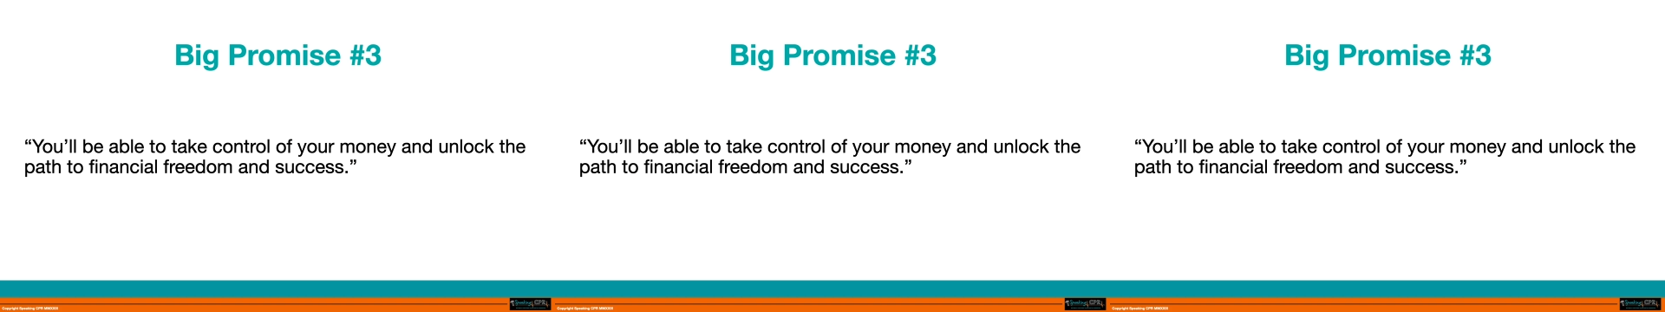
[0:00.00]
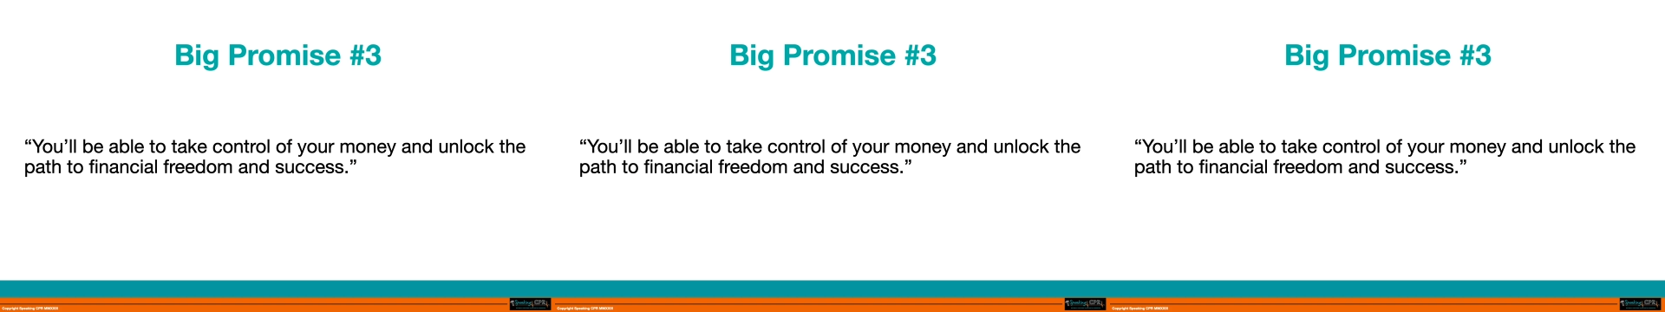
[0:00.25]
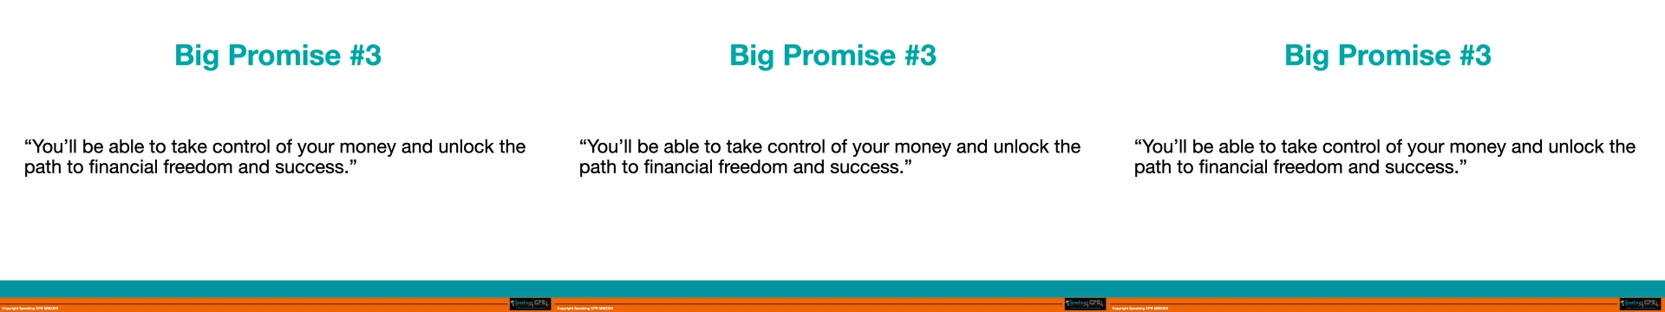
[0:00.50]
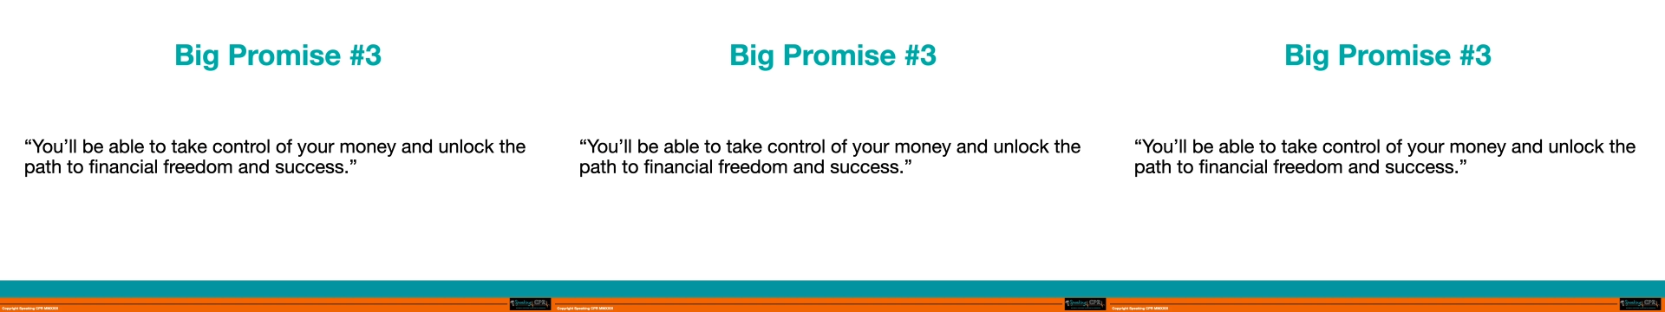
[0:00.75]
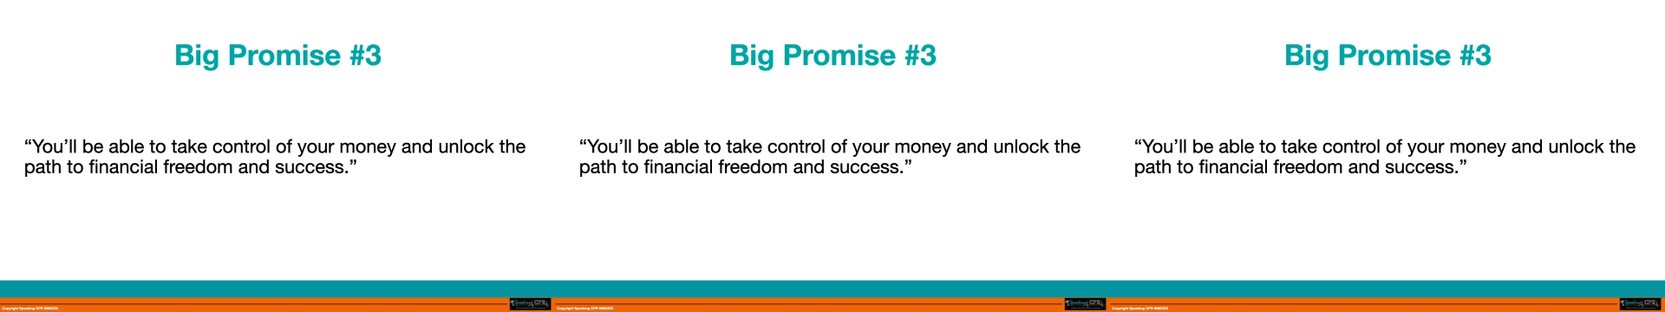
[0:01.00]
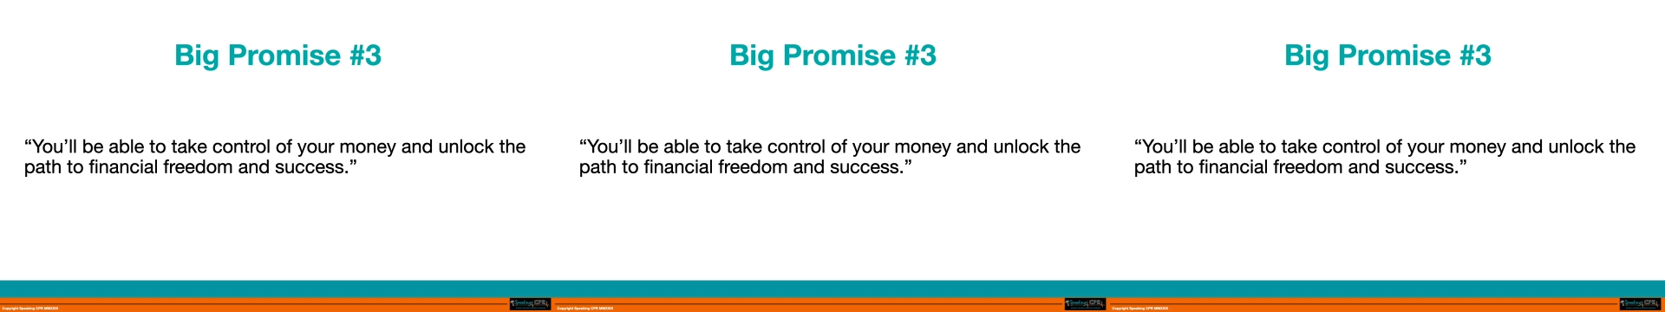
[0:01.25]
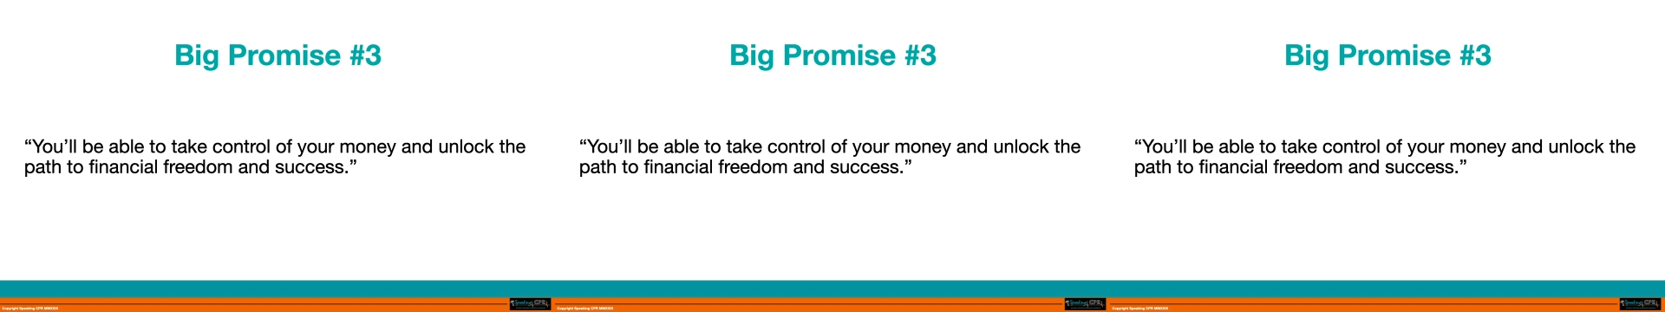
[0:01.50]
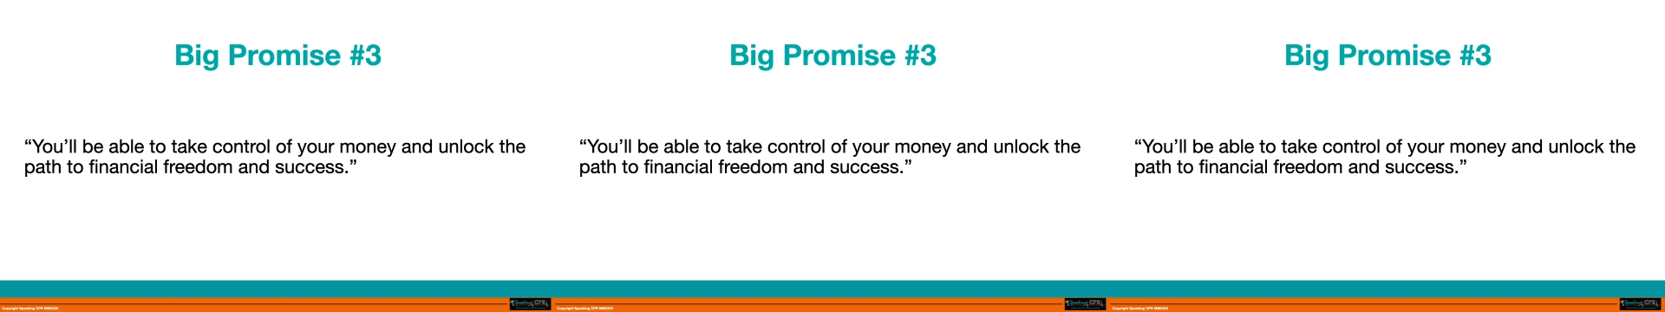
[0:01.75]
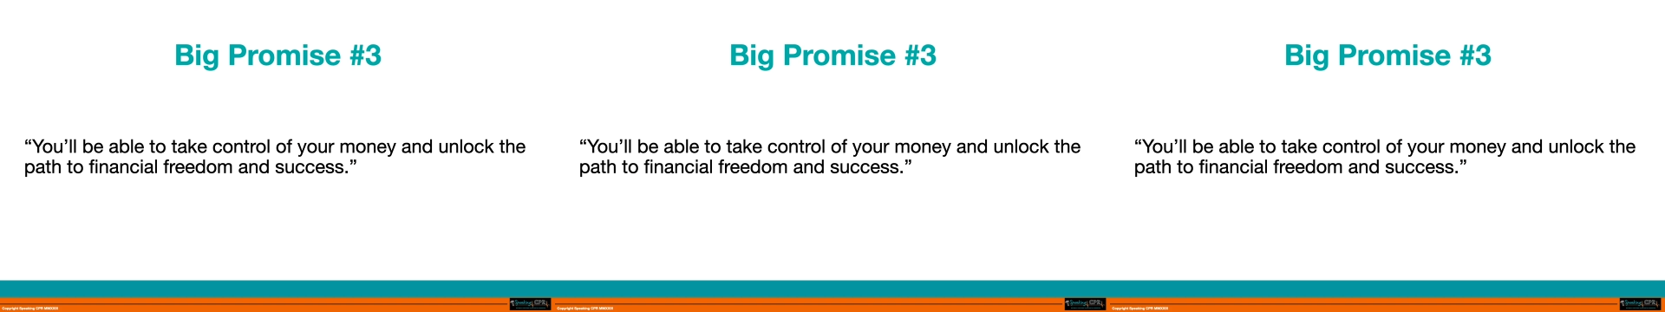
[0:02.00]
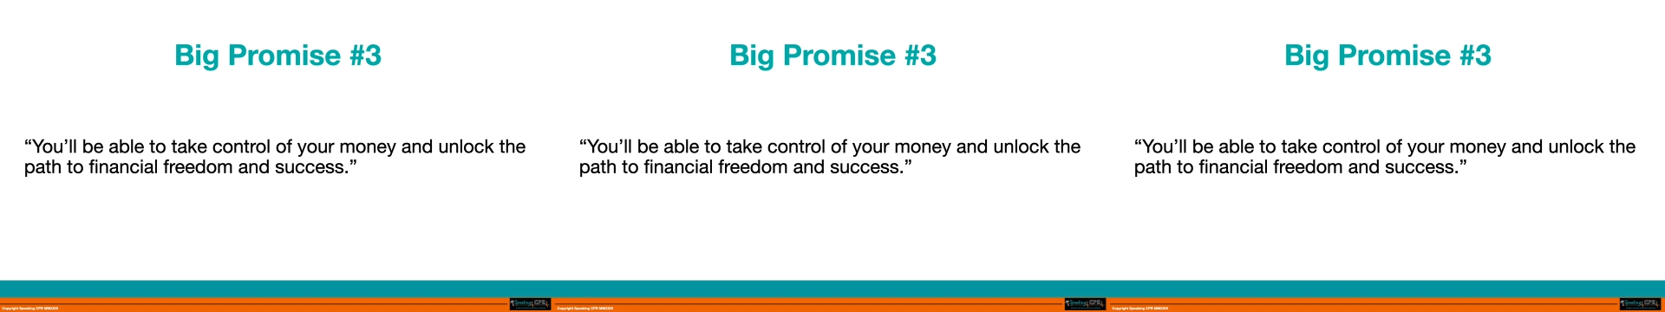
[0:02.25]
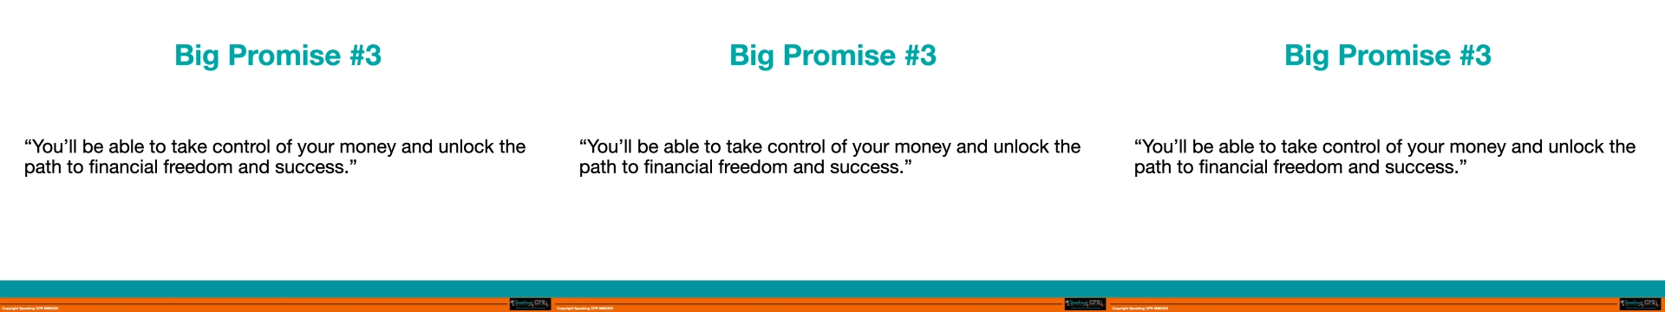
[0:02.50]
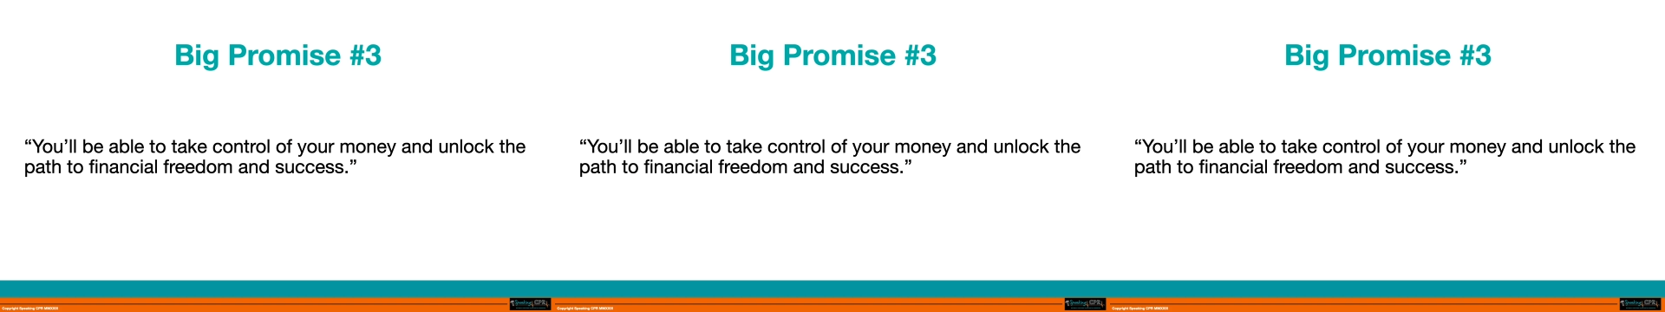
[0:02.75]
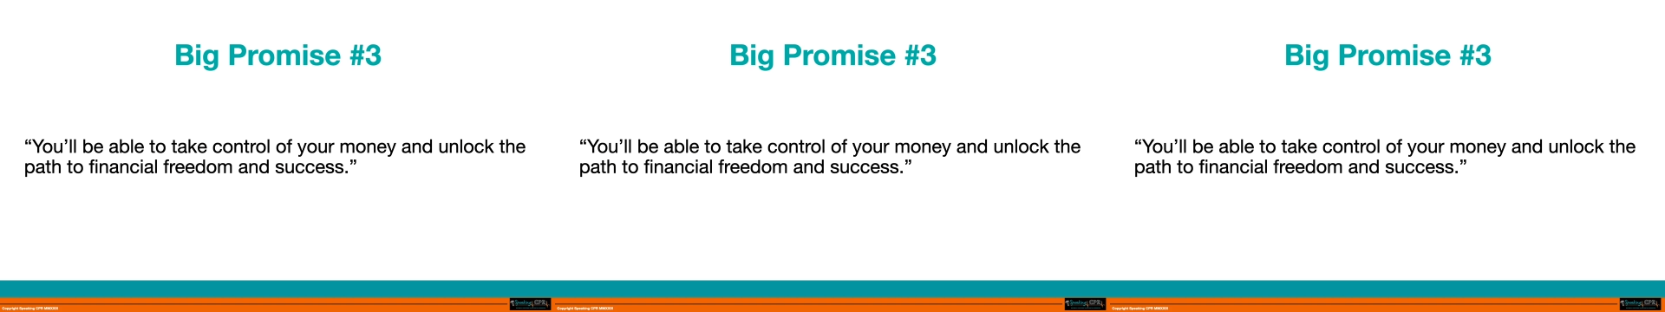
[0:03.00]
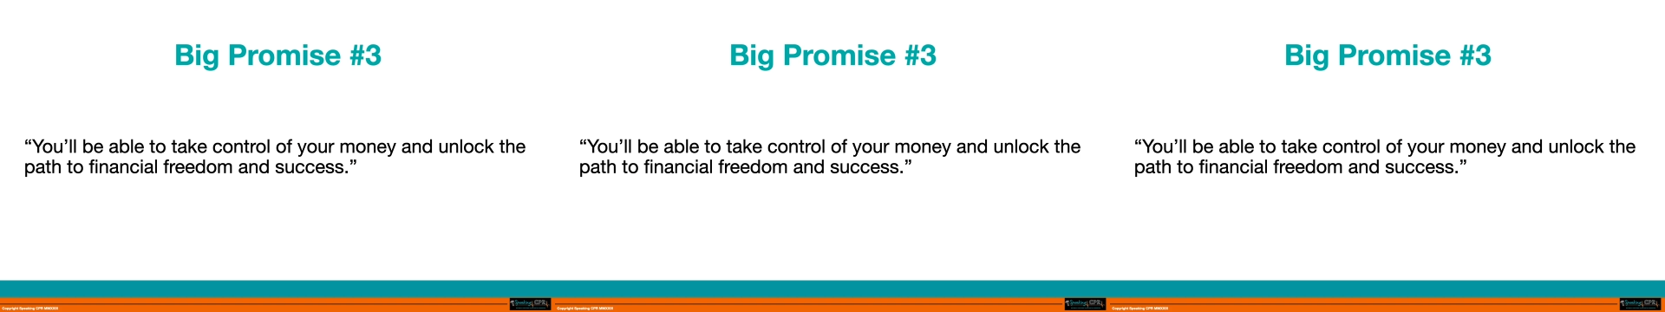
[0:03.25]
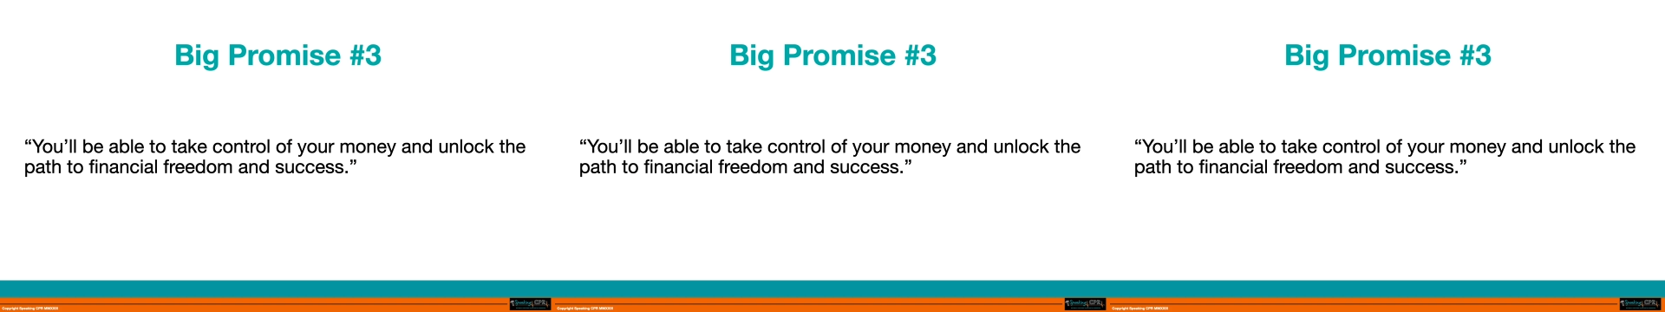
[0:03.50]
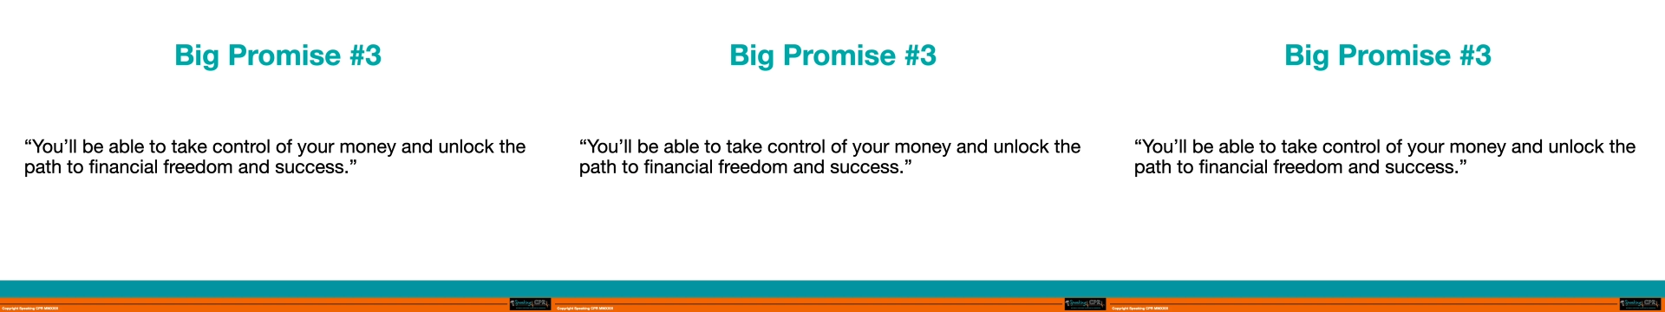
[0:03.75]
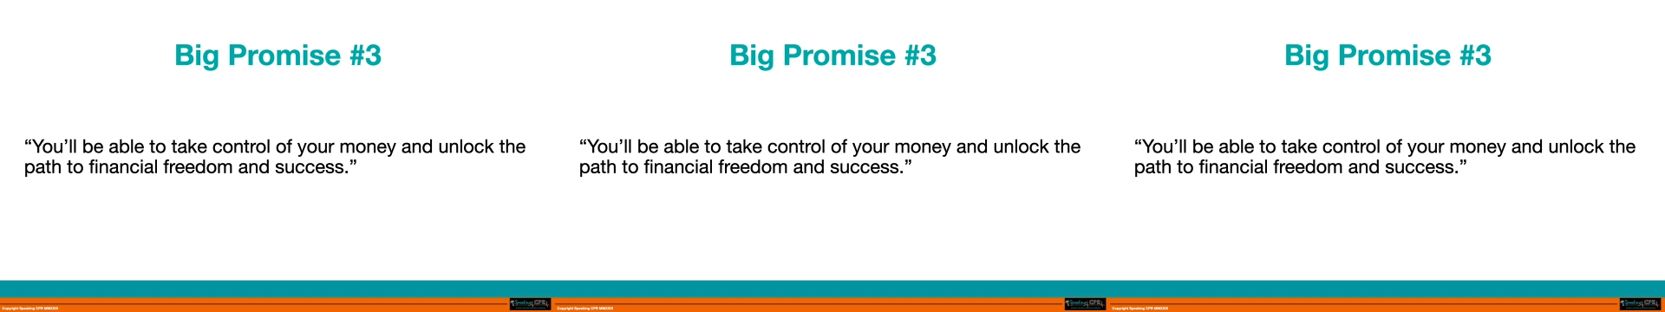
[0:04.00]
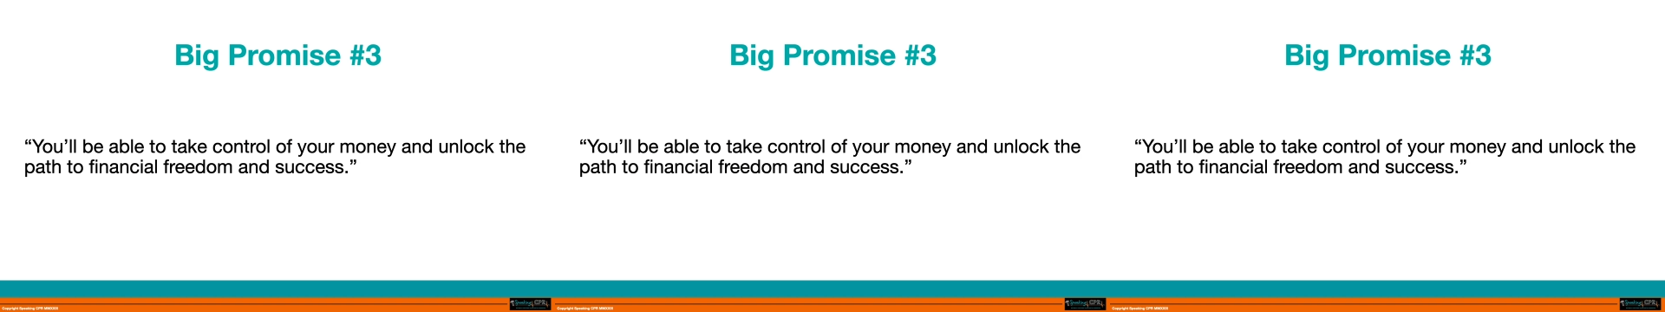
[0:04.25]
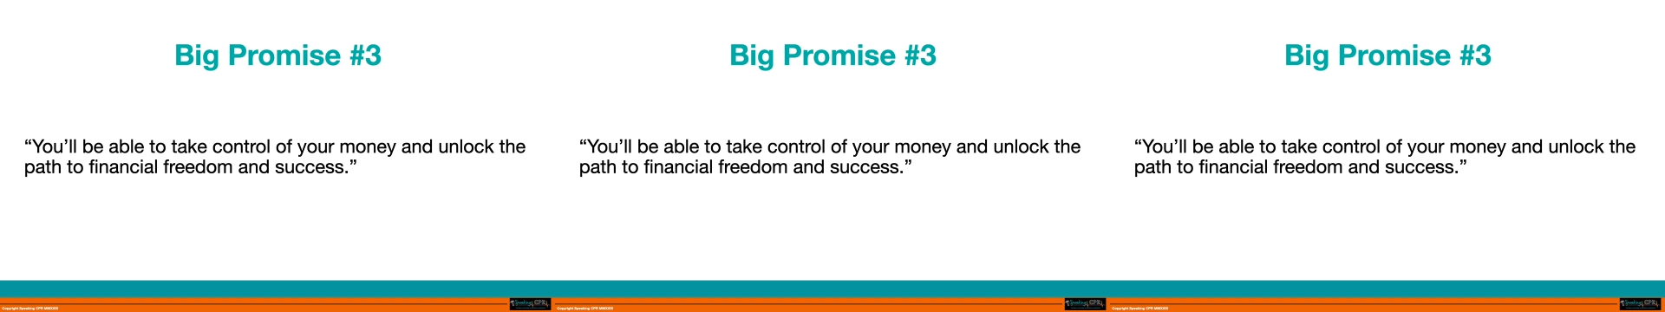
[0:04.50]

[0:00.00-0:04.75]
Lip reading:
No face is visible, so there are no lips to read.